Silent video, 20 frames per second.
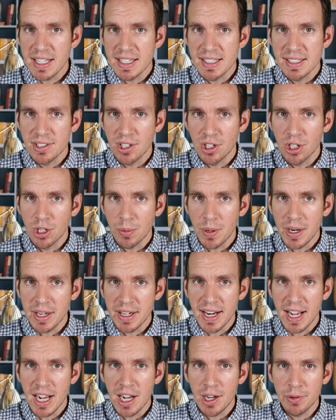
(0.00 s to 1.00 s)
considered
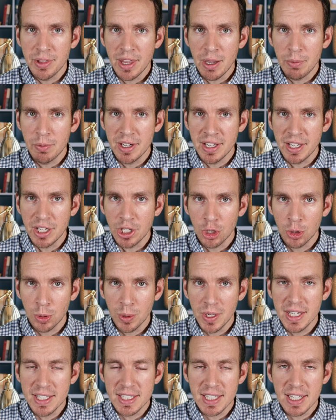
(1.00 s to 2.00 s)
right now that would
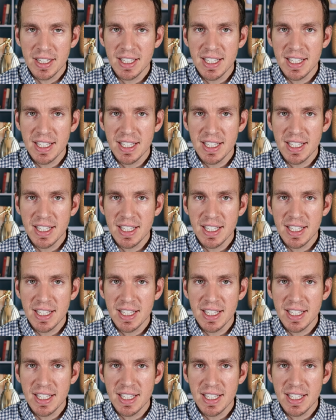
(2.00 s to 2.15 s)
increase